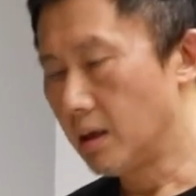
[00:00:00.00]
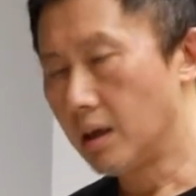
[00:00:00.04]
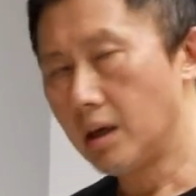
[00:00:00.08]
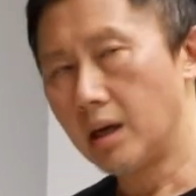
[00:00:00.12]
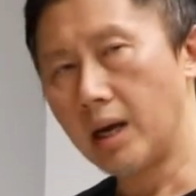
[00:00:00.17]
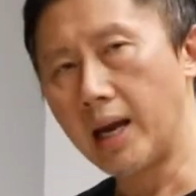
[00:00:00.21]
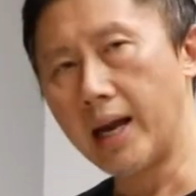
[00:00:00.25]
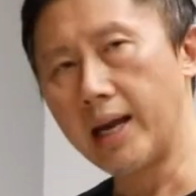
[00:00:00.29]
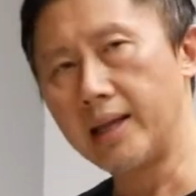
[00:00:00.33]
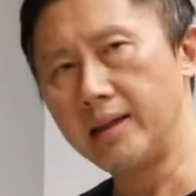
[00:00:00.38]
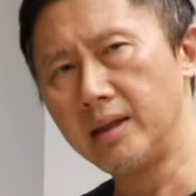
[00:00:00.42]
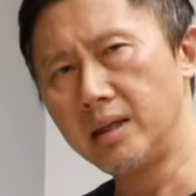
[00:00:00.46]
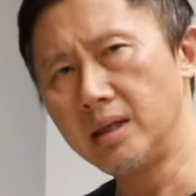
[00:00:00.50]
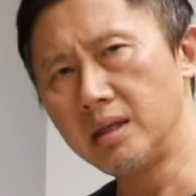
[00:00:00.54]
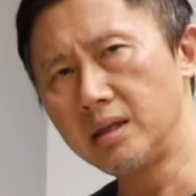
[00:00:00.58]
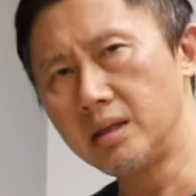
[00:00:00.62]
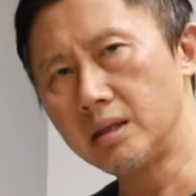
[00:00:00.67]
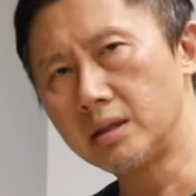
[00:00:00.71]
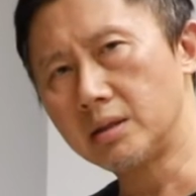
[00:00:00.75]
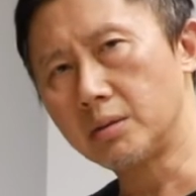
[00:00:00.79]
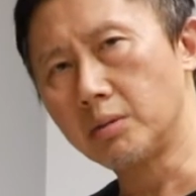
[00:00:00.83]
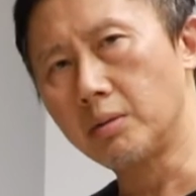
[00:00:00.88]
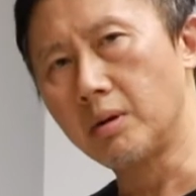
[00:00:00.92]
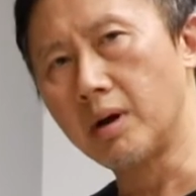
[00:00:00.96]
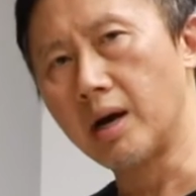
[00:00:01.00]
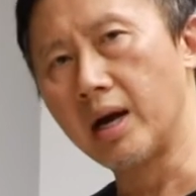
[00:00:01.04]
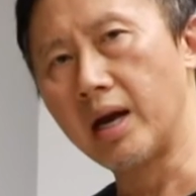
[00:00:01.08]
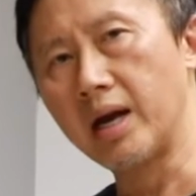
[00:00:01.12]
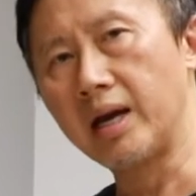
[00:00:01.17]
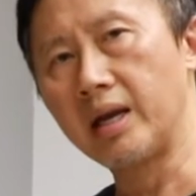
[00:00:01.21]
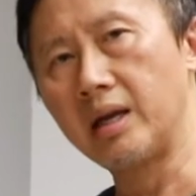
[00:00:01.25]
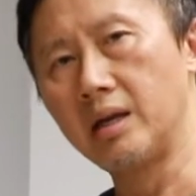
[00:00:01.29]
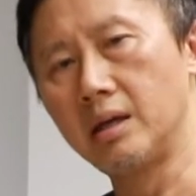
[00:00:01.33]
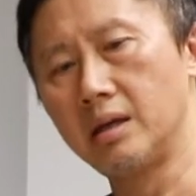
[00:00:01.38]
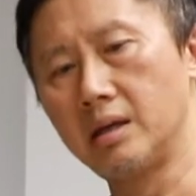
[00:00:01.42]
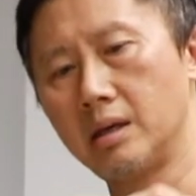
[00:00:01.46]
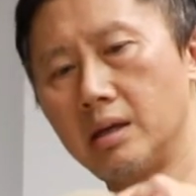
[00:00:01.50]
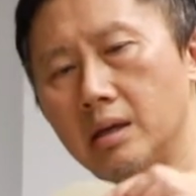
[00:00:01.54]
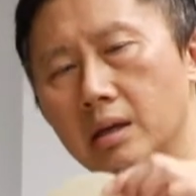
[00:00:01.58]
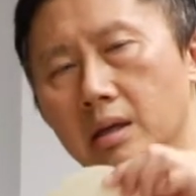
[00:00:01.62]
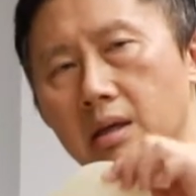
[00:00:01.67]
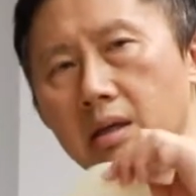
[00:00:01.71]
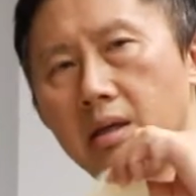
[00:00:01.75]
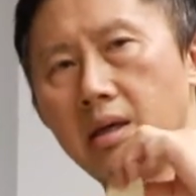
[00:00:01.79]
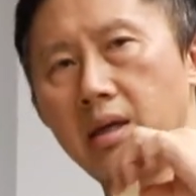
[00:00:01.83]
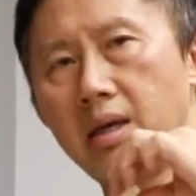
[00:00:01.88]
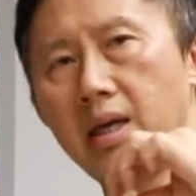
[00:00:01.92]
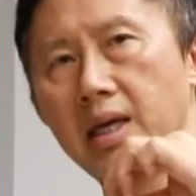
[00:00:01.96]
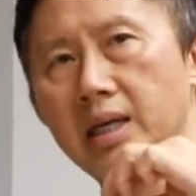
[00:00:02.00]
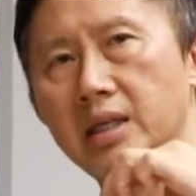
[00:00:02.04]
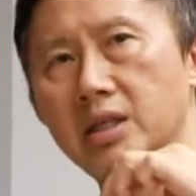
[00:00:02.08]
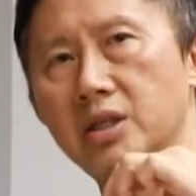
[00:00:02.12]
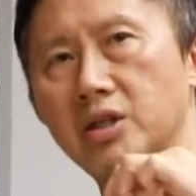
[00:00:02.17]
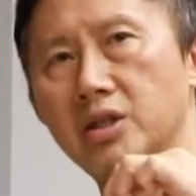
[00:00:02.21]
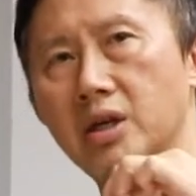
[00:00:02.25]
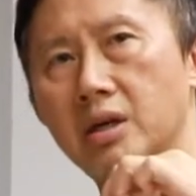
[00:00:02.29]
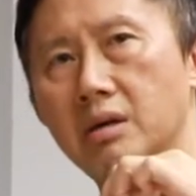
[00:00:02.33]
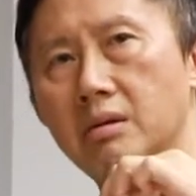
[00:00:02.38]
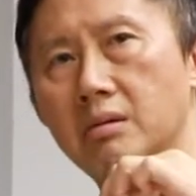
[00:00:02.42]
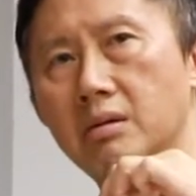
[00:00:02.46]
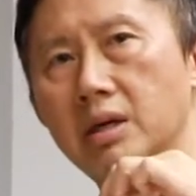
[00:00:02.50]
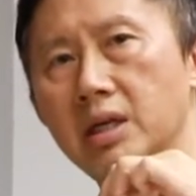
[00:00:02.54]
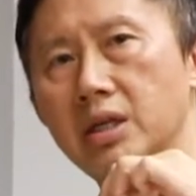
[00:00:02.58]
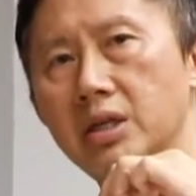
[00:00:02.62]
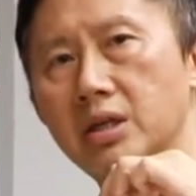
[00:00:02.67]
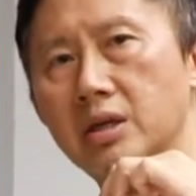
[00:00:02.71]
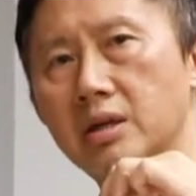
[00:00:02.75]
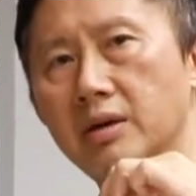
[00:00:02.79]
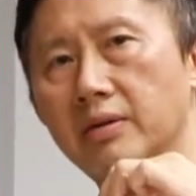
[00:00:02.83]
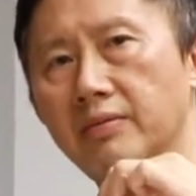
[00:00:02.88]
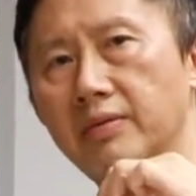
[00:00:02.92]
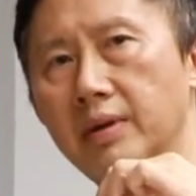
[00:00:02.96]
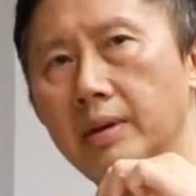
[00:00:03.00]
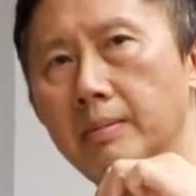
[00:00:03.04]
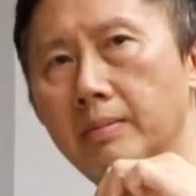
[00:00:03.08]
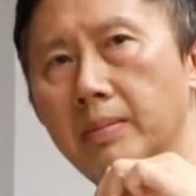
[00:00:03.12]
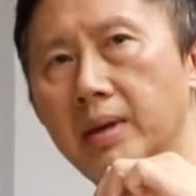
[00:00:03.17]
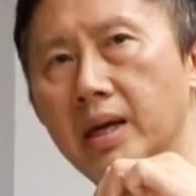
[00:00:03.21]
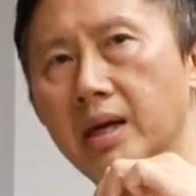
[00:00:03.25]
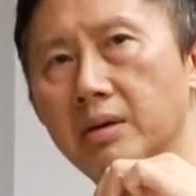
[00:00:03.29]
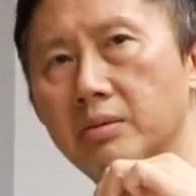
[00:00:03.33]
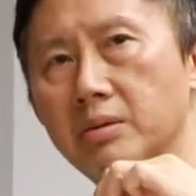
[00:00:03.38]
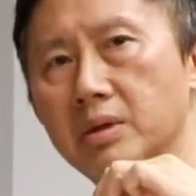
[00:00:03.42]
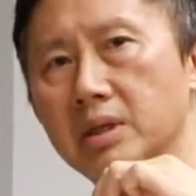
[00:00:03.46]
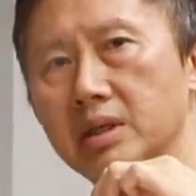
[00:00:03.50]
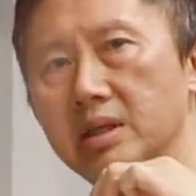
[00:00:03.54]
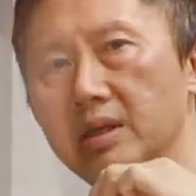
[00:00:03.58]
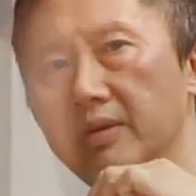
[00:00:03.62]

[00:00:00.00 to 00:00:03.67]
And this is why the next generation of implant was